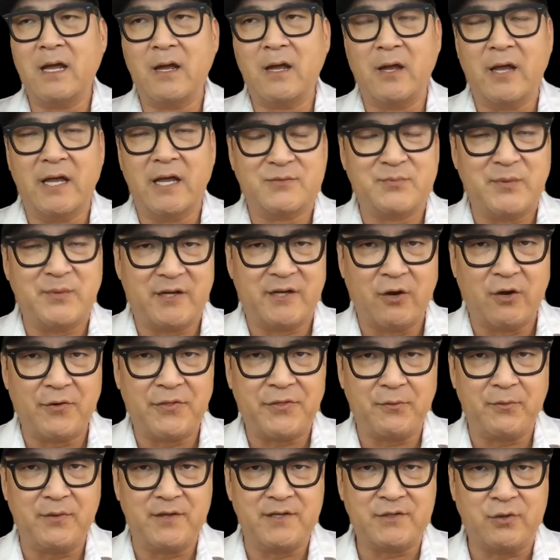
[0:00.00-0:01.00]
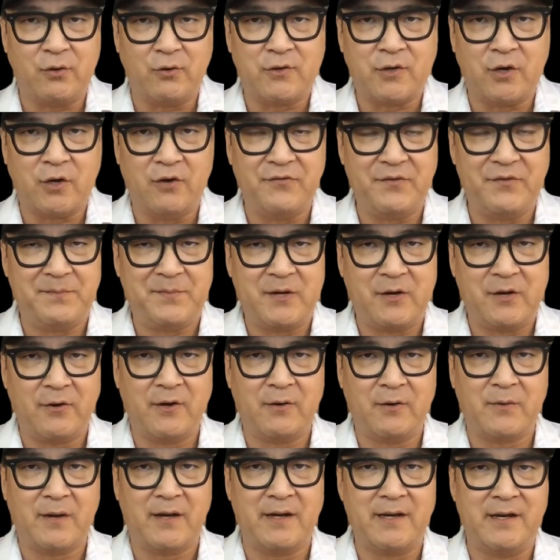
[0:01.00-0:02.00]
As we go through this whole COVID
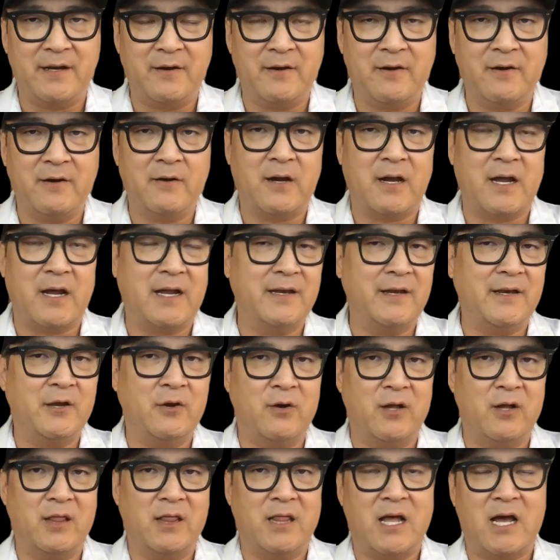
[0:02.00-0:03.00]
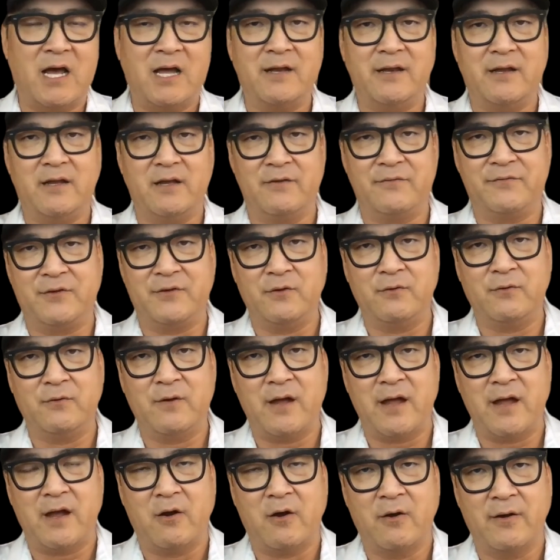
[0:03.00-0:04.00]
period right here, I know a lot of
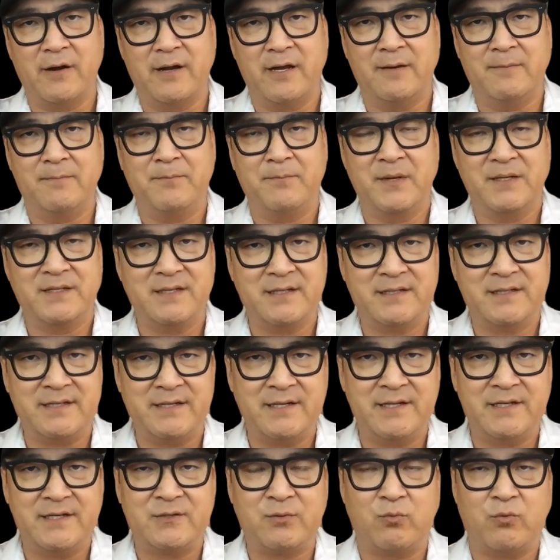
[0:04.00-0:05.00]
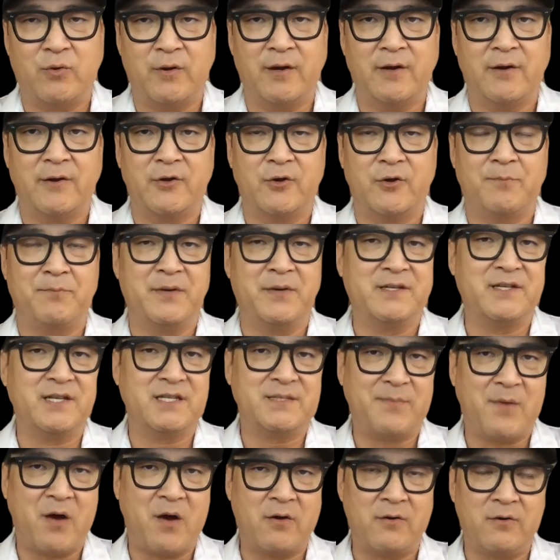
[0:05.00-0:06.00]
you are in businesses where your
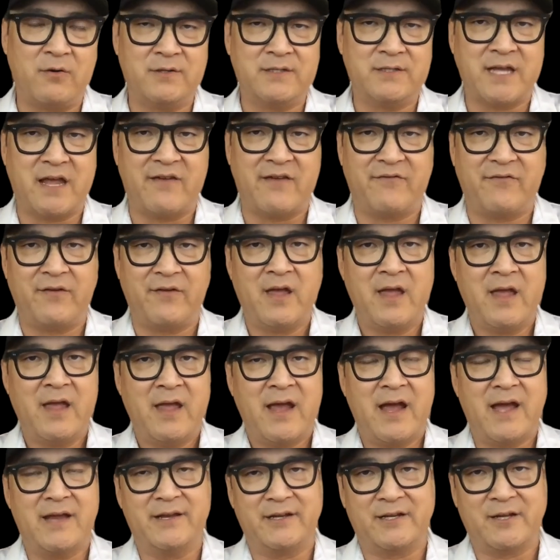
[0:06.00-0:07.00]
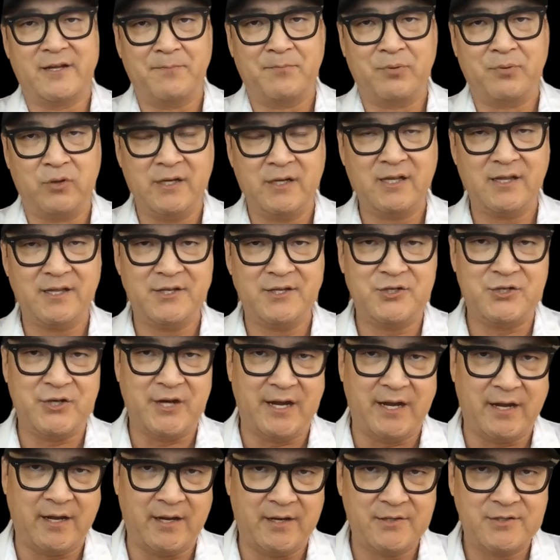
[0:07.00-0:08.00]
business models have had to completely
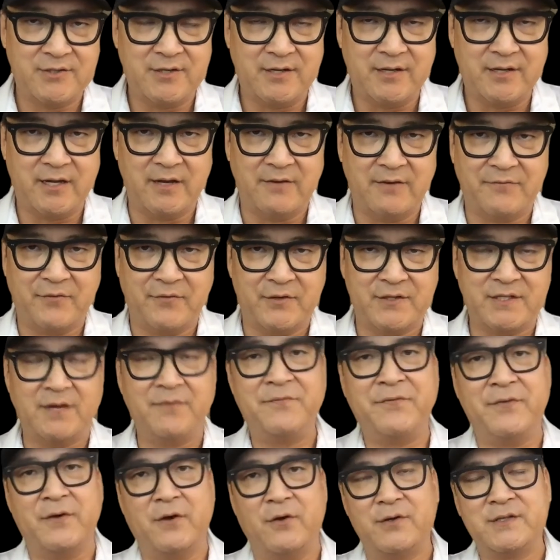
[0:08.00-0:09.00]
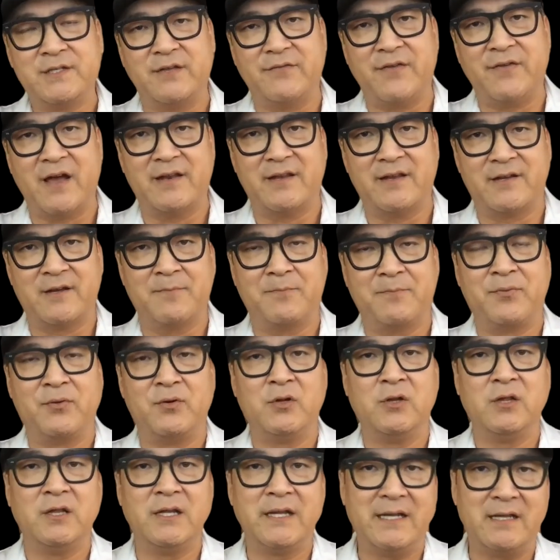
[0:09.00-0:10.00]
change. And for some folks, they've had to
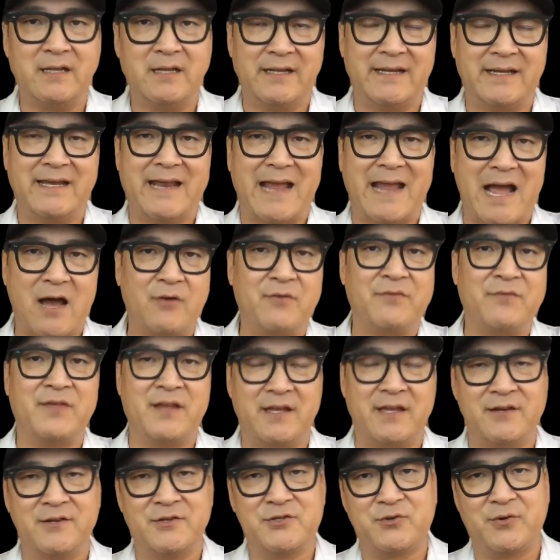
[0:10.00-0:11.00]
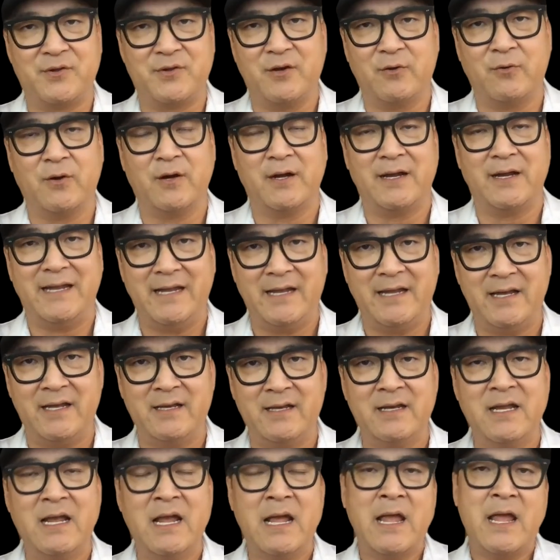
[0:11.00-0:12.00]
completely get out of the industry they were
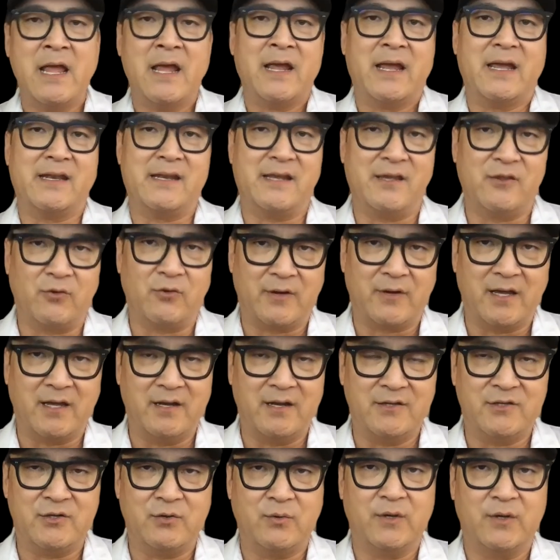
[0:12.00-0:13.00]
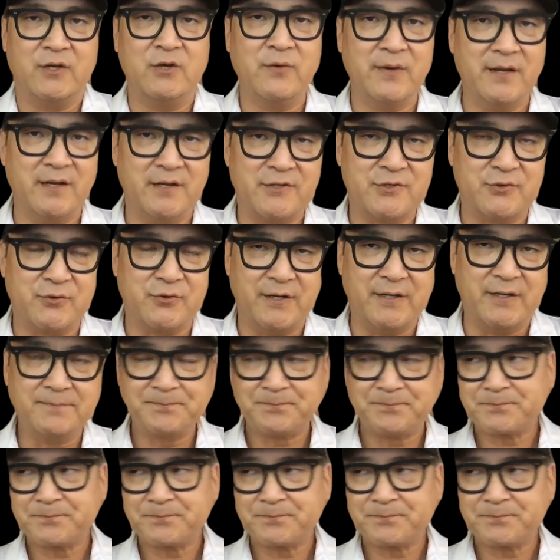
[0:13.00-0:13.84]
in and either get into a new industry,